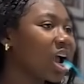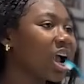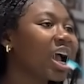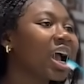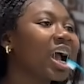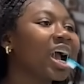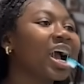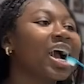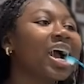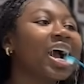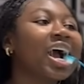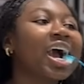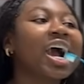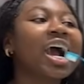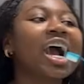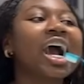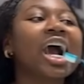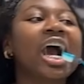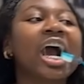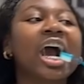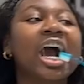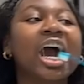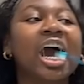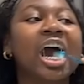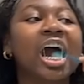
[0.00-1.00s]
Cause I
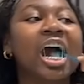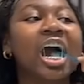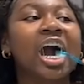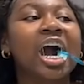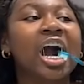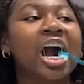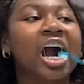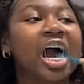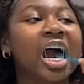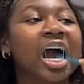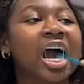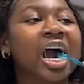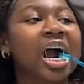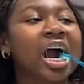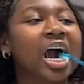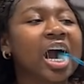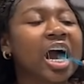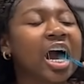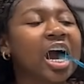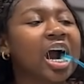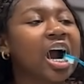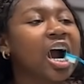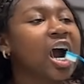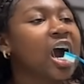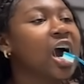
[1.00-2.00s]
just got her from school,
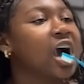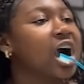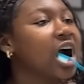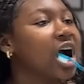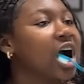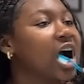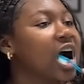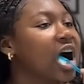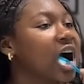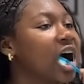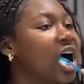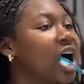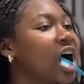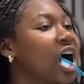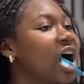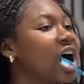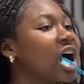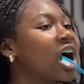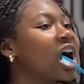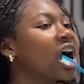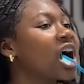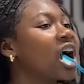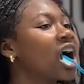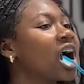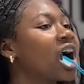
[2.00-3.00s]
so you know she was
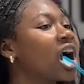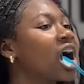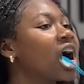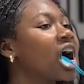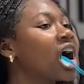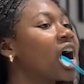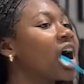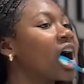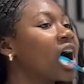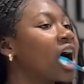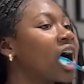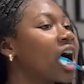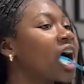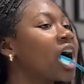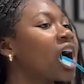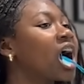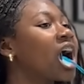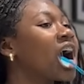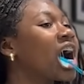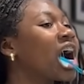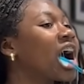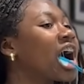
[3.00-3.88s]
eating and stuff, so